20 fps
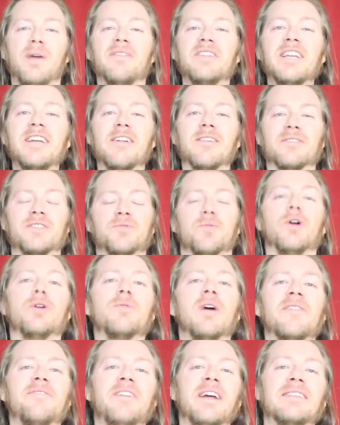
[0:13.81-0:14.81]
Bienvenidos,
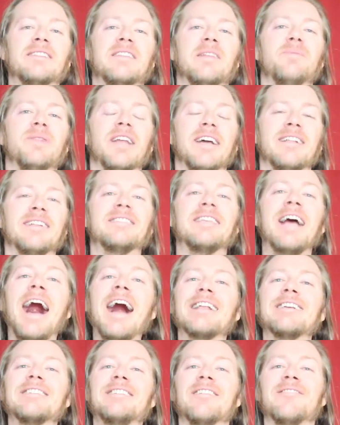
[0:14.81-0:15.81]
worldwide fans of the planet's
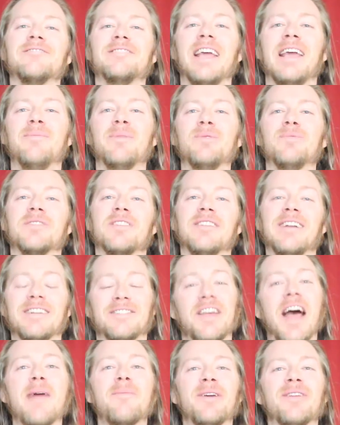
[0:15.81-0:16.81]
hottest entertainment with an
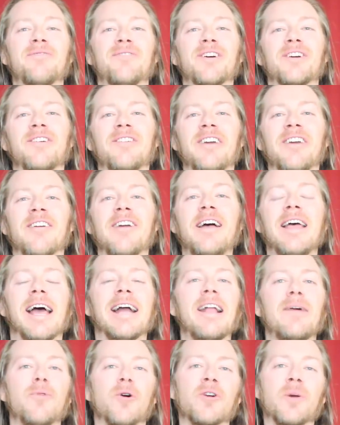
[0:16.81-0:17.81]
edge. Jaime En Fuego here,
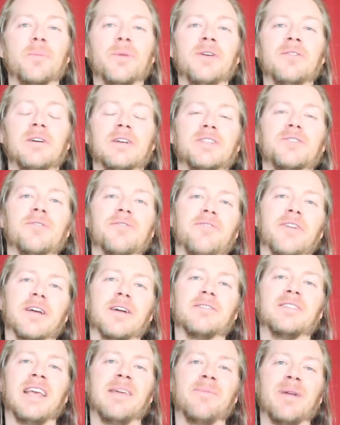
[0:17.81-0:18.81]
and I welcome you to
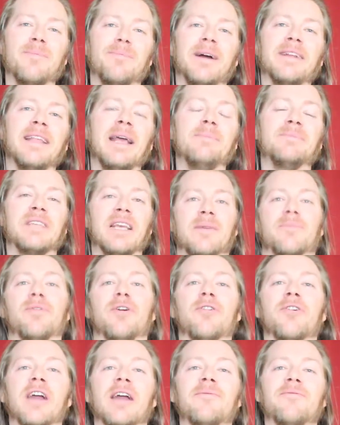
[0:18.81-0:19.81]
Enfuegotainment, my namesake
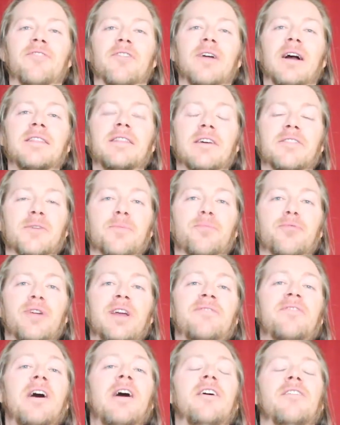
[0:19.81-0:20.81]
program, for another
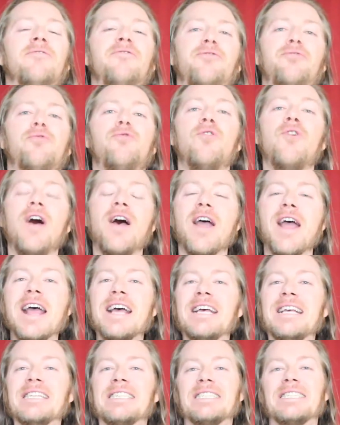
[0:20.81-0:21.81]
brief
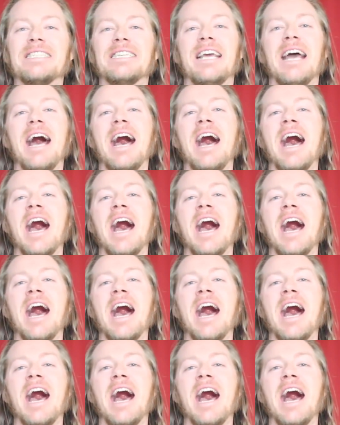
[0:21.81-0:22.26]
FRESCA